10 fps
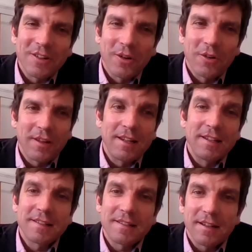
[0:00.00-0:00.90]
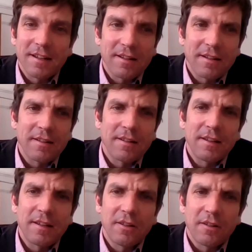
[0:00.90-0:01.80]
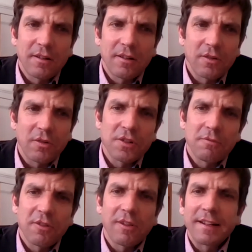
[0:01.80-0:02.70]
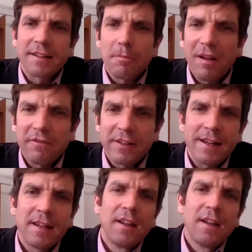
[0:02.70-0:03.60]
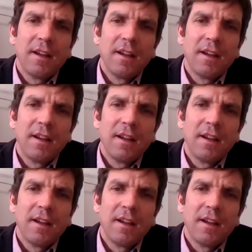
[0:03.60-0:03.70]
So that he's here, and also with Olenka Pevny